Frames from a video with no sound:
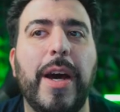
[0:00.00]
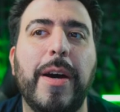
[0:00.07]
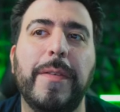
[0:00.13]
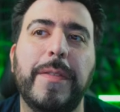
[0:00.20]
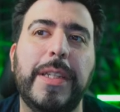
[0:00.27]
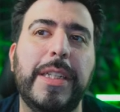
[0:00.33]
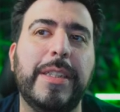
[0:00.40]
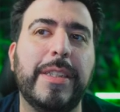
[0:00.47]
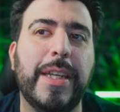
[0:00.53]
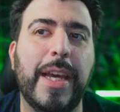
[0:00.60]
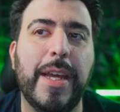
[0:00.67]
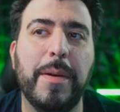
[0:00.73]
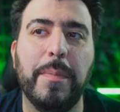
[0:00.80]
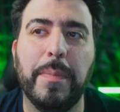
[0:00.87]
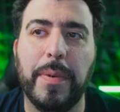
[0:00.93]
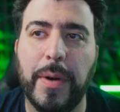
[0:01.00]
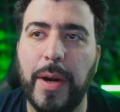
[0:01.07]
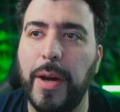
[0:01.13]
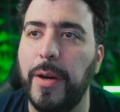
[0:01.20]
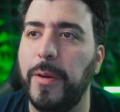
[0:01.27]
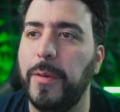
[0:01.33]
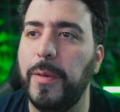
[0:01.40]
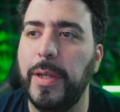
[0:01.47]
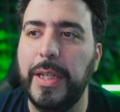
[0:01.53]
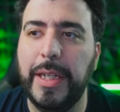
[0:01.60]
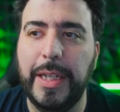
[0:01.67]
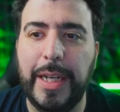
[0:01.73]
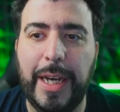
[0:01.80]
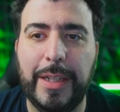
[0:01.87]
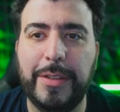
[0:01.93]
of the 10 Pro,
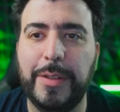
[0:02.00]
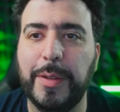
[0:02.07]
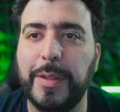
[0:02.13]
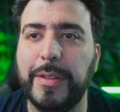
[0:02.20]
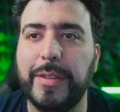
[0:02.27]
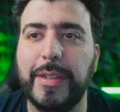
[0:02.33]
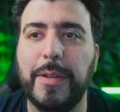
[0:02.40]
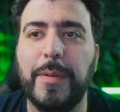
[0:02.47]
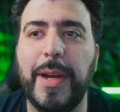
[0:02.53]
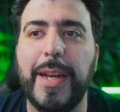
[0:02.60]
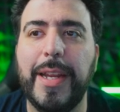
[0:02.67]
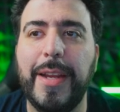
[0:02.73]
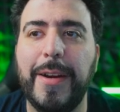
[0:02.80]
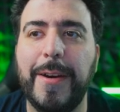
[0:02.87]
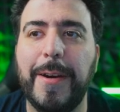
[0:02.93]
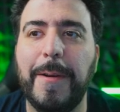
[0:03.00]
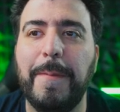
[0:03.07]
as you can see right here.